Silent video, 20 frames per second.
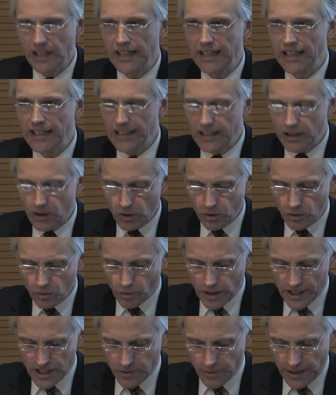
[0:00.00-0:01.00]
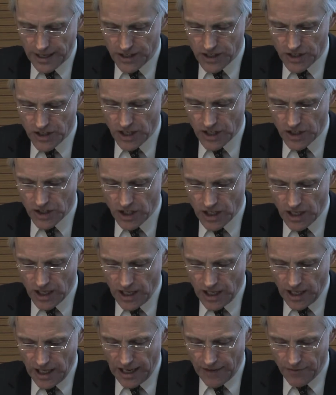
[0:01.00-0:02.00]
Illegal waste practices
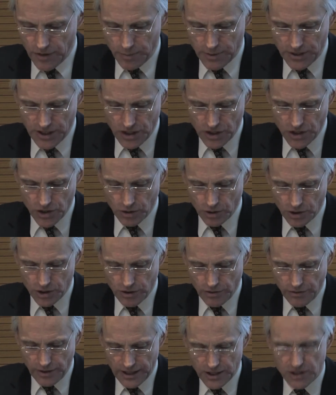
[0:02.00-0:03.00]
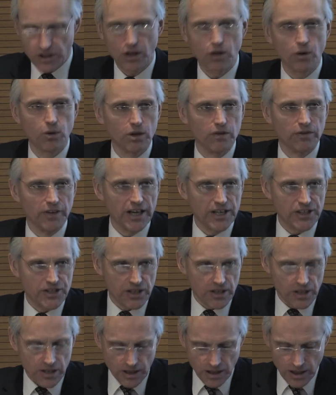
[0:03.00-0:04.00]
have the potential to affect all of
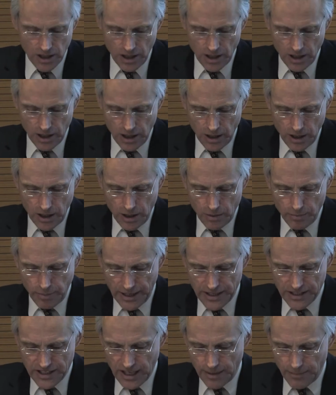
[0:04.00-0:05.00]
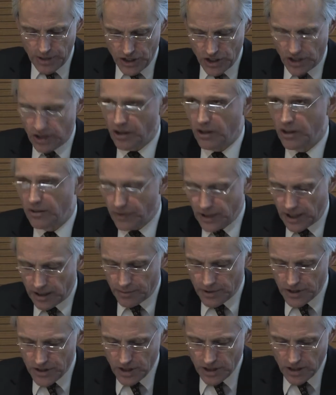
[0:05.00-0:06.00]
us by damaging our
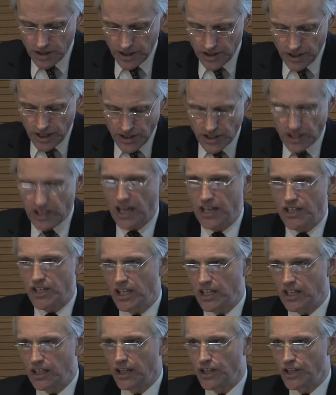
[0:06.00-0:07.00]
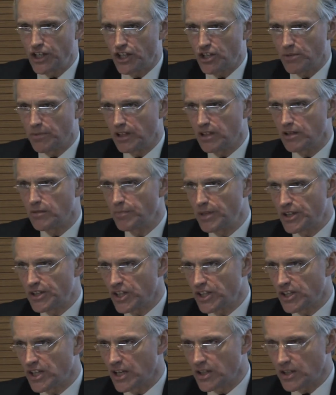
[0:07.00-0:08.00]
environment and undercutting legitimate
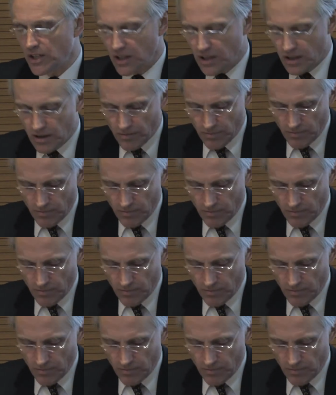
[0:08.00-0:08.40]
businesses.